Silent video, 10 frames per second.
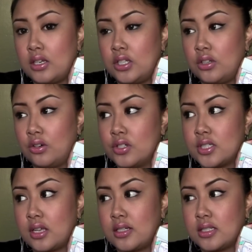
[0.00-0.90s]
and your
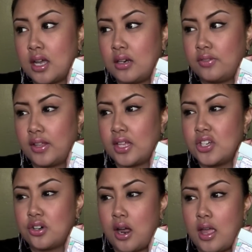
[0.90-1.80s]
skin is kind of like
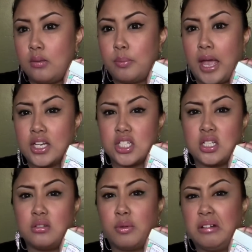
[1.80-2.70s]
that dry,
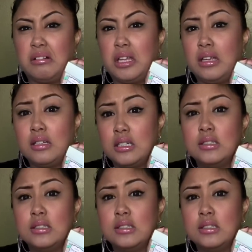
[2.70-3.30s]
patchy, wrinkly